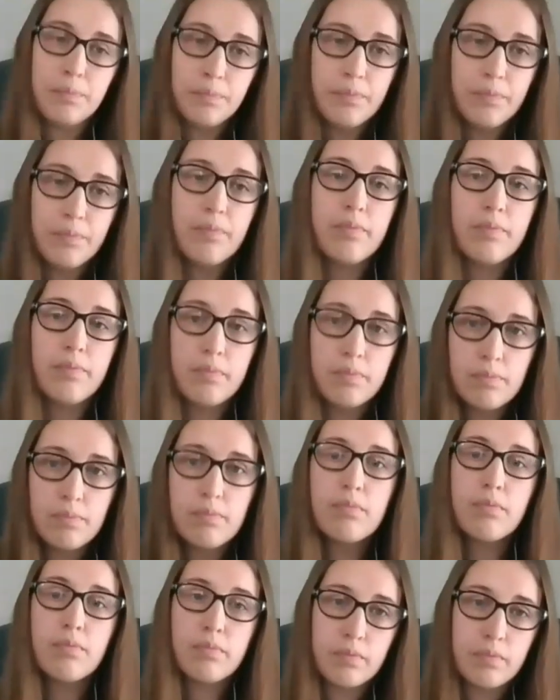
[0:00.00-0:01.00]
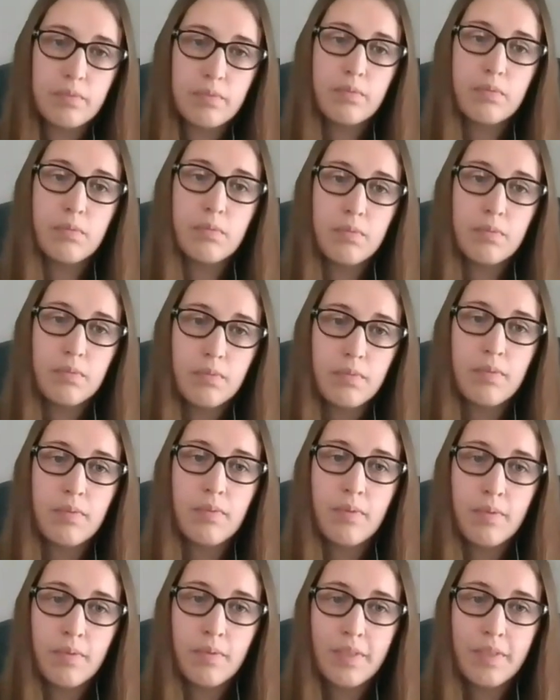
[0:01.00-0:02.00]
but
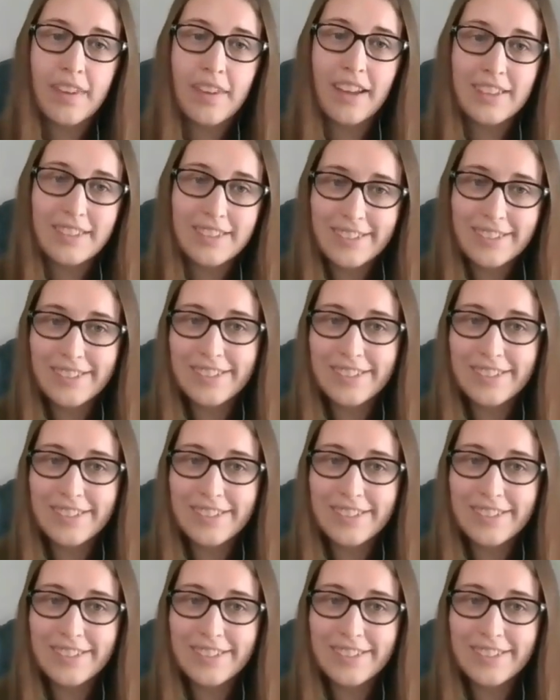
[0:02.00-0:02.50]
she was not a